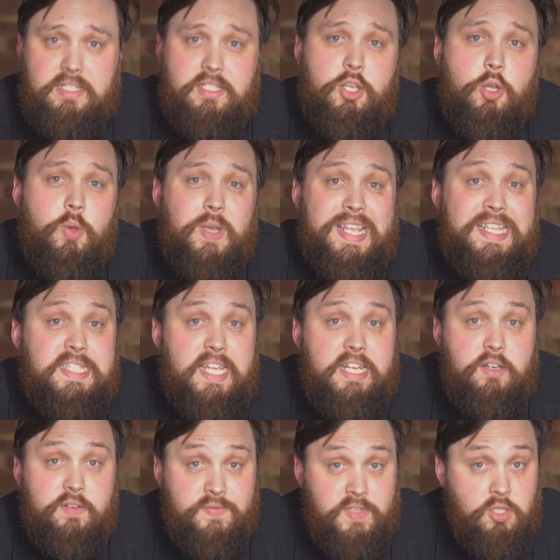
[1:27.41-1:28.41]
So instead
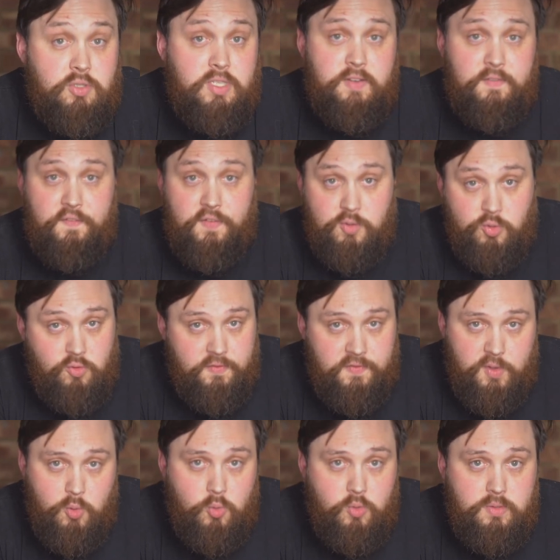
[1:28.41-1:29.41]
of using fossil
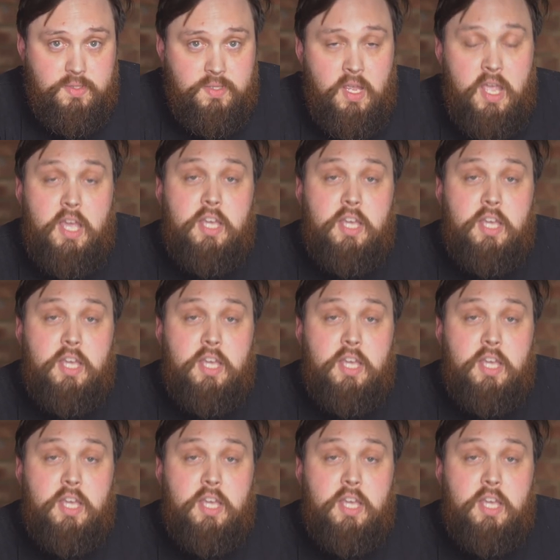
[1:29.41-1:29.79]
fuels,